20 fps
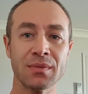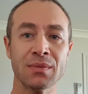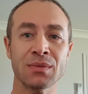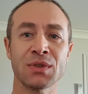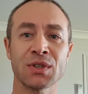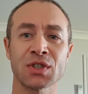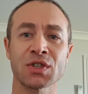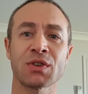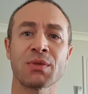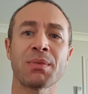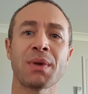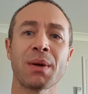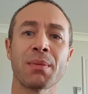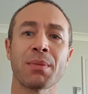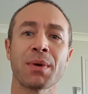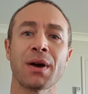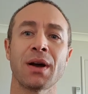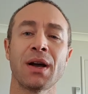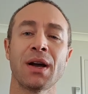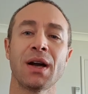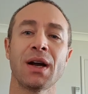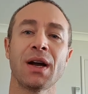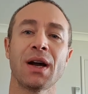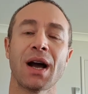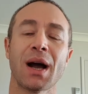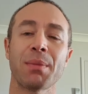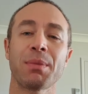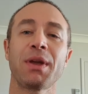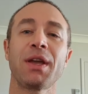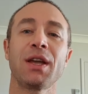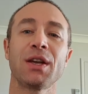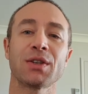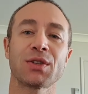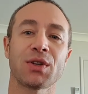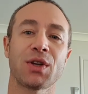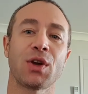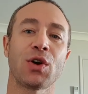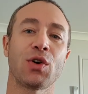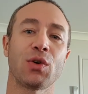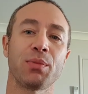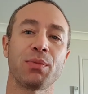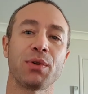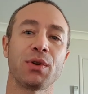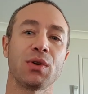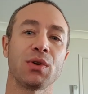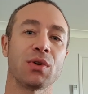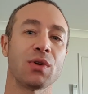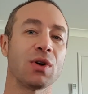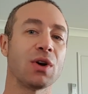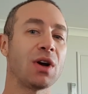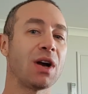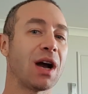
Just remember, I'm here to help you.